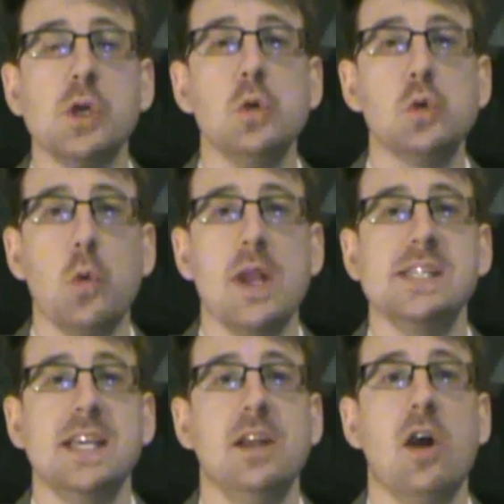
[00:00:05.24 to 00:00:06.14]
to
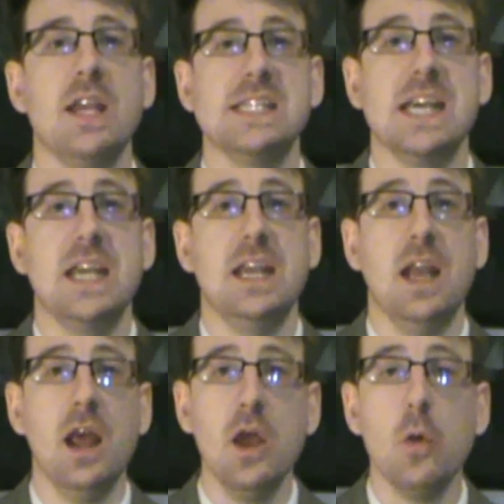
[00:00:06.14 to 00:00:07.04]
twenty
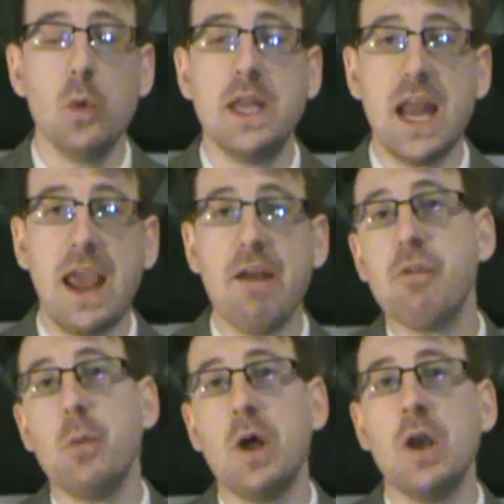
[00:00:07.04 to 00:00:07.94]
nineteen. We did it,
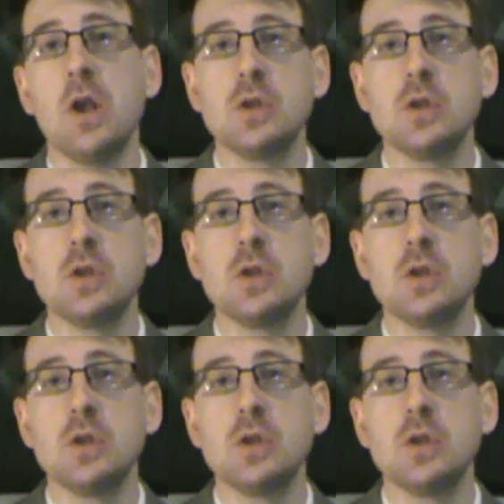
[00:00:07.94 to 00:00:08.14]
everyone.